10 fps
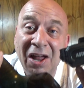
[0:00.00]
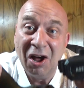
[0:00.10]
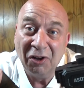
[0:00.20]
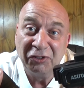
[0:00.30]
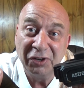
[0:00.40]

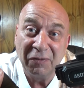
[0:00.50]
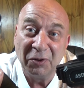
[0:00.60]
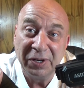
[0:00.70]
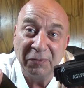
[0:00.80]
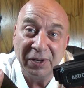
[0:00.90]
on several
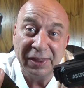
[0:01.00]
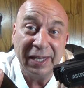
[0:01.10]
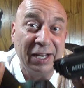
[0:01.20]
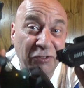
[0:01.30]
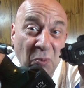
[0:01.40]
different
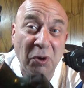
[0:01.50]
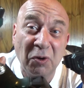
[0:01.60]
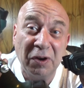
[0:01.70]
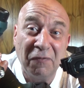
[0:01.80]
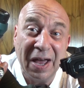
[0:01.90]
things, and we're
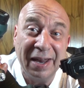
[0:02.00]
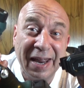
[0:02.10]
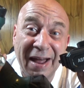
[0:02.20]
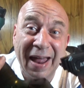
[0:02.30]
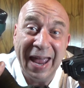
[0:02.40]
going to find
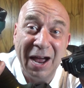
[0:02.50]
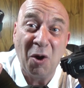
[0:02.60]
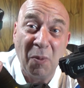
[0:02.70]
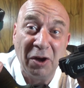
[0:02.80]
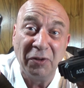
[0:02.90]
out how
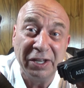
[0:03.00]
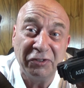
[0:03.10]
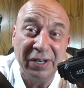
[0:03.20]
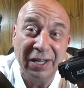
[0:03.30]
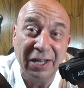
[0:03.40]
well this
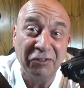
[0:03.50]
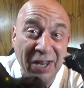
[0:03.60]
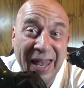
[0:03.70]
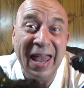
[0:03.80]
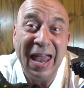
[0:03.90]
does,
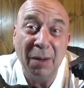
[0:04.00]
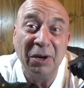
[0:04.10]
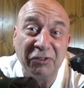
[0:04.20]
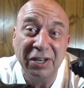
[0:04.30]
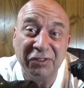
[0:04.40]
how
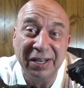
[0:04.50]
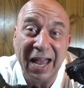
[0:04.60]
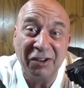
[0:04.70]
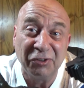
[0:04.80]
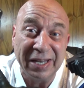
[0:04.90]
much this can
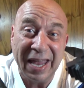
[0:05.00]
actually